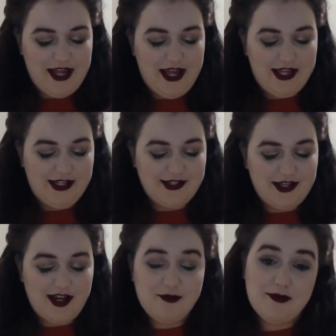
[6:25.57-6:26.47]
and
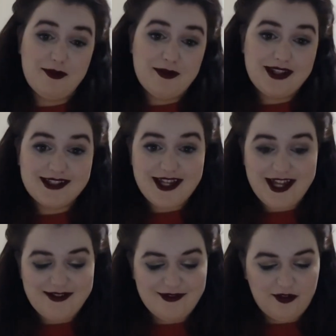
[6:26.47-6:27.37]
I probably won't get to
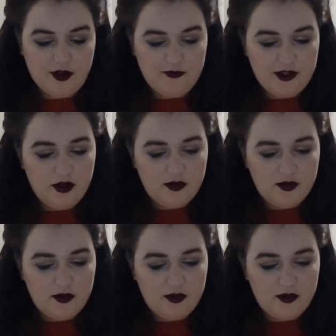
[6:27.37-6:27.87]
have a lot of it.